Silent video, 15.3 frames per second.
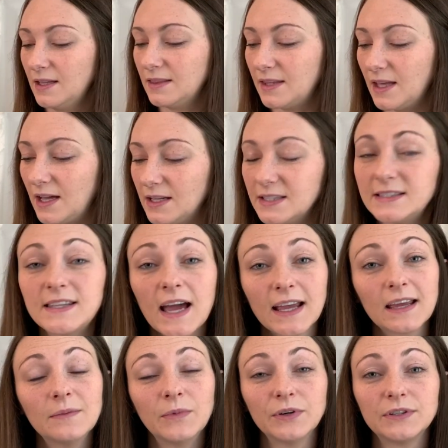The
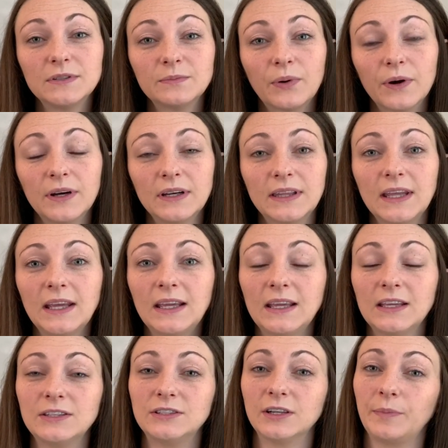second most important thing
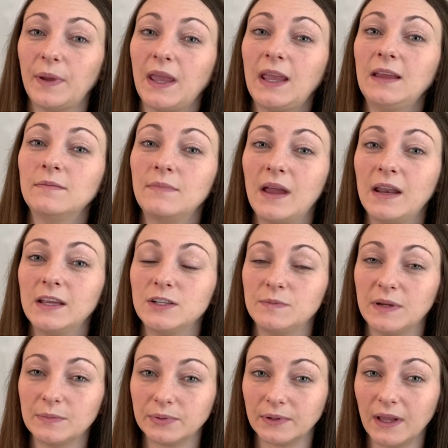is your pain
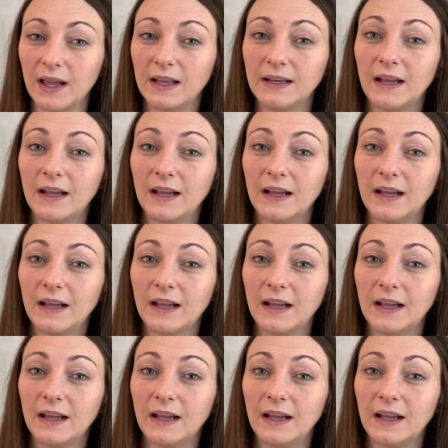management plan.